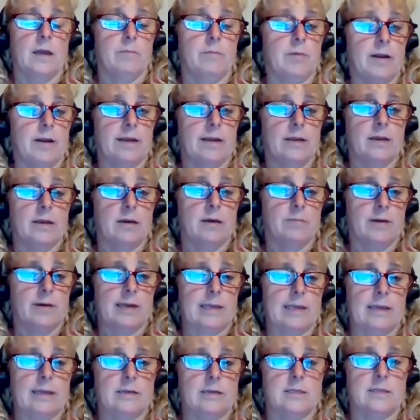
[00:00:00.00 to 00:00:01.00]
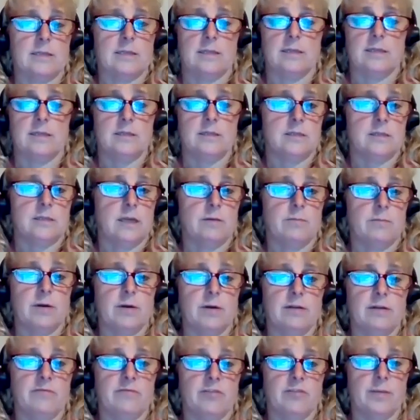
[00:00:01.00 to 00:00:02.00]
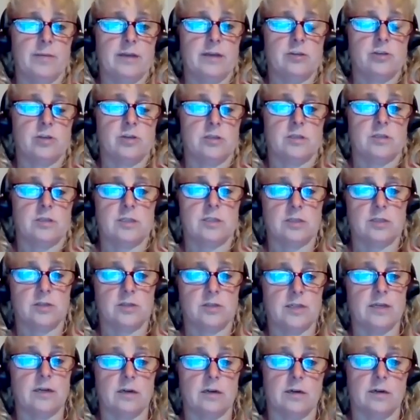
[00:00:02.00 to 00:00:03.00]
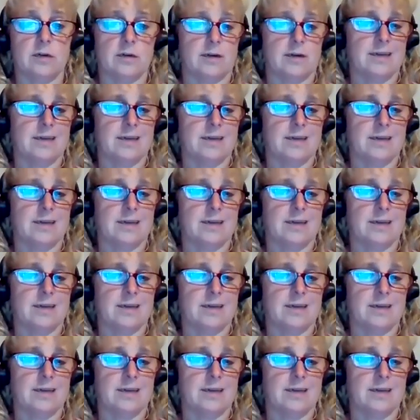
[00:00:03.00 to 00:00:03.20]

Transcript: But I can come back into this and my information is still there.